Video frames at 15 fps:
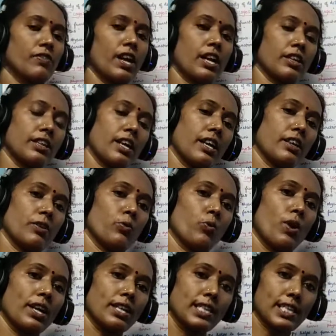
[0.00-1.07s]
where
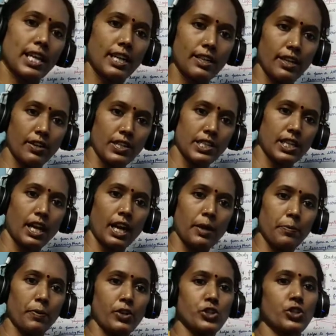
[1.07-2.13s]
one side there is high
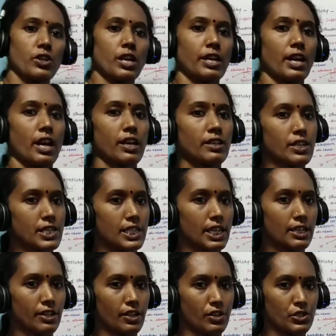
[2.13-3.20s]
pressure and another
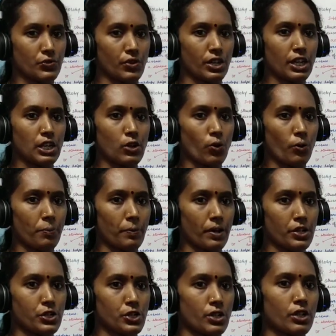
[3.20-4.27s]
side there is very low
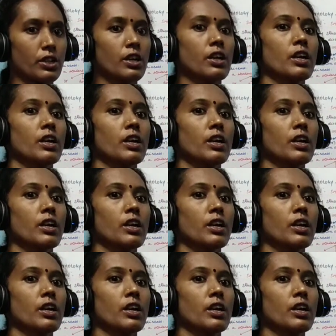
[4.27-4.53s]
pressure,